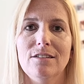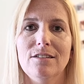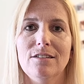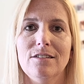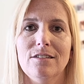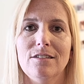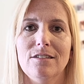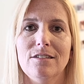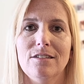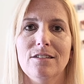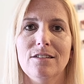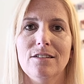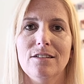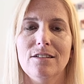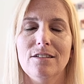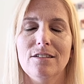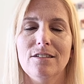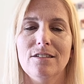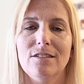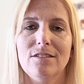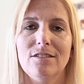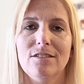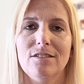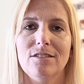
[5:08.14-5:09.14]

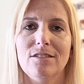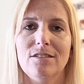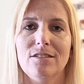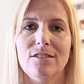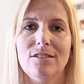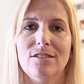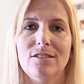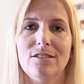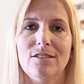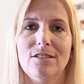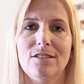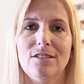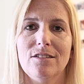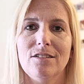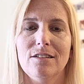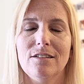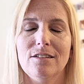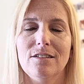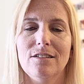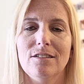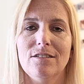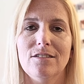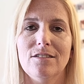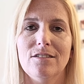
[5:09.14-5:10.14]

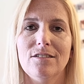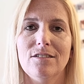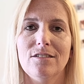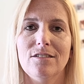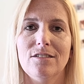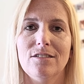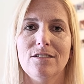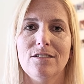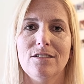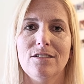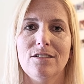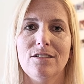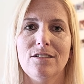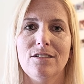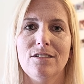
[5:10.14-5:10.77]
Nobody speaks.